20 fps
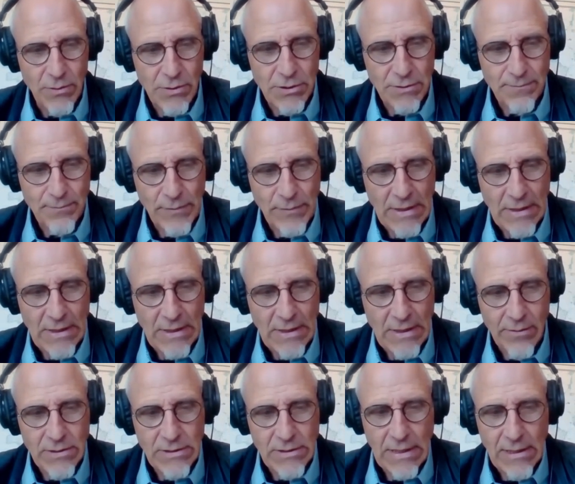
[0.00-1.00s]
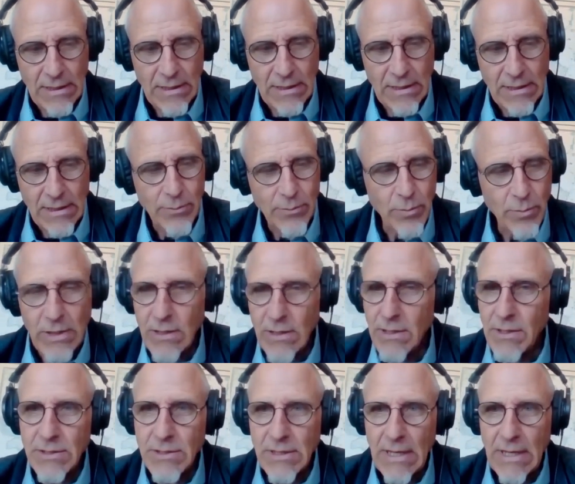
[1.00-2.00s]
coach. And how has that
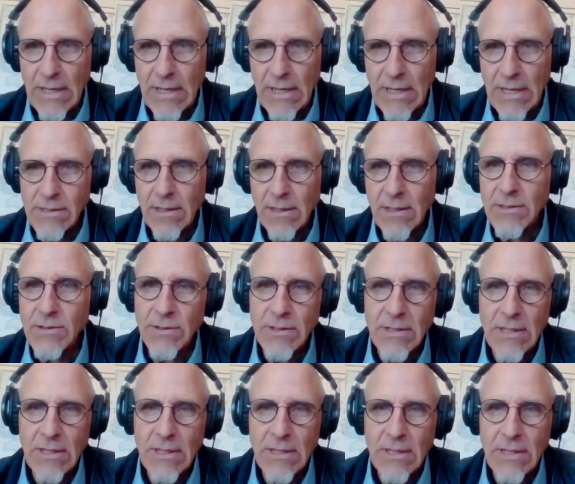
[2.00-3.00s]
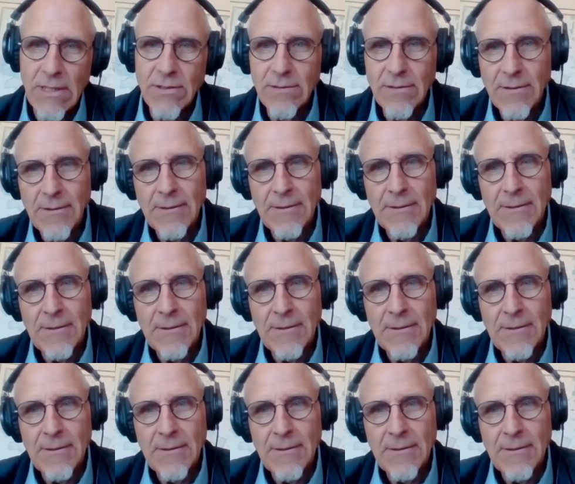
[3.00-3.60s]
complemented your staging consultations?